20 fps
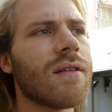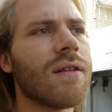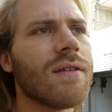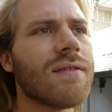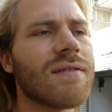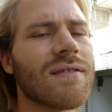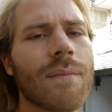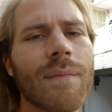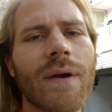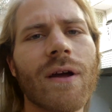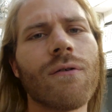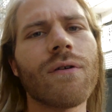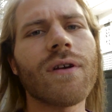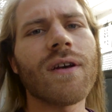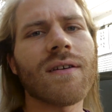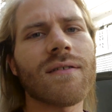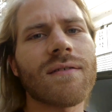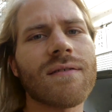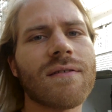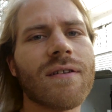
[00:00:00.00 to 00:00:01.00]
In some
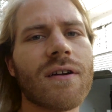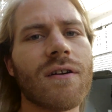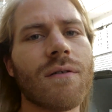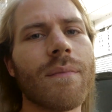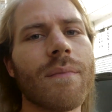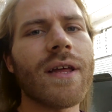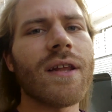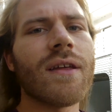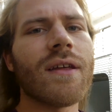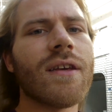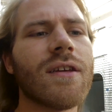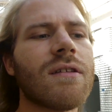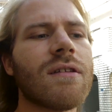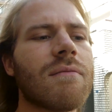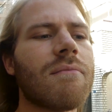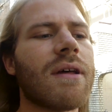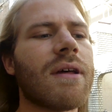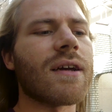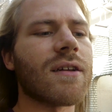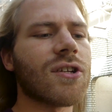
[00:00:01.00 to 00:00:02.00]
areas there are many
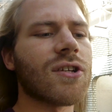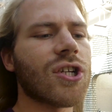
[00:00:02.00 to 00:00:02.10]
like